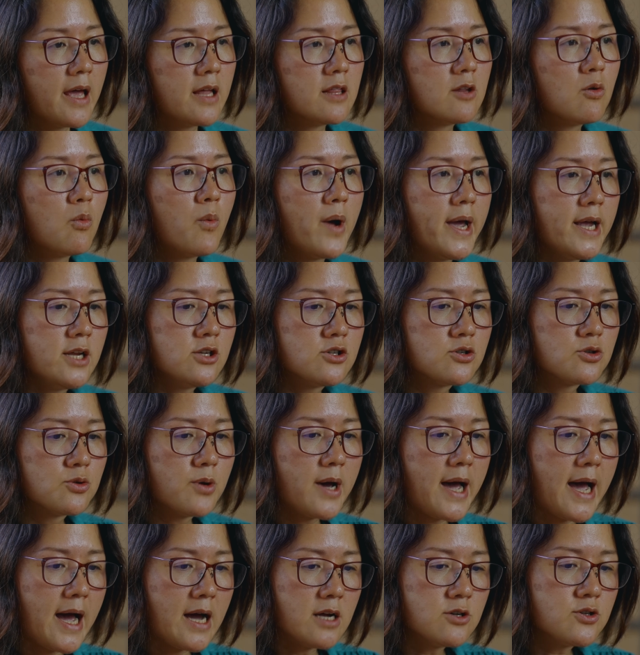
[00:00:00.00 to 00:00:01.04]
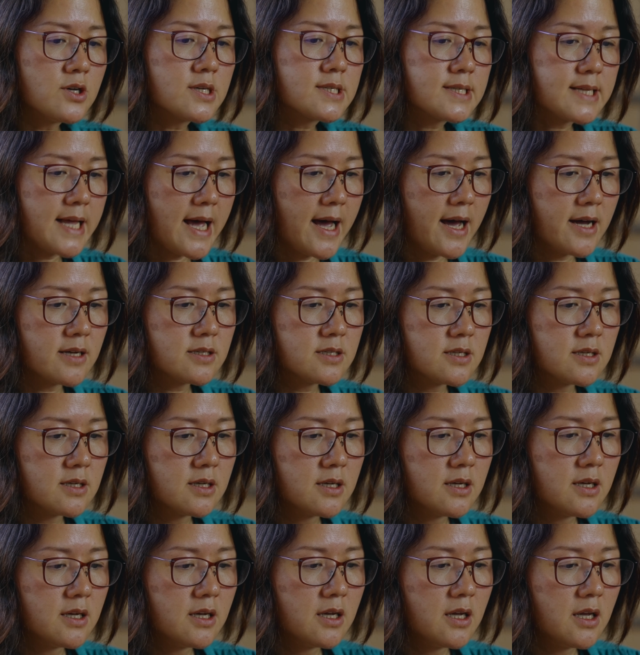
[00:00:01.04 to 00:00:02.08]
And the way to address that
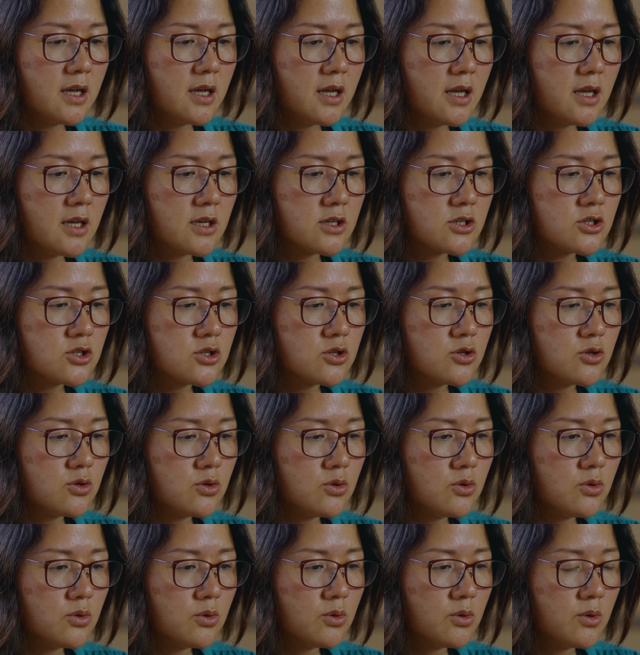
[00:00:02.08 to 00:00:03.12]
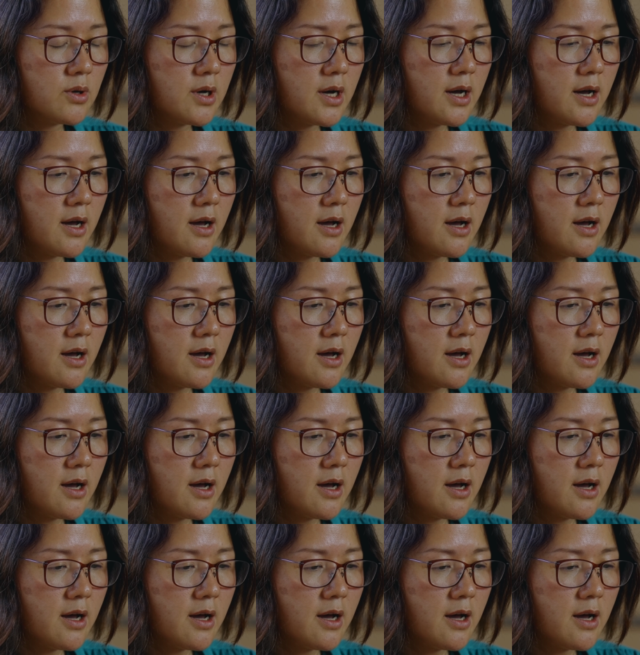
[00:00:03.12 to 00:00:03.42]
is to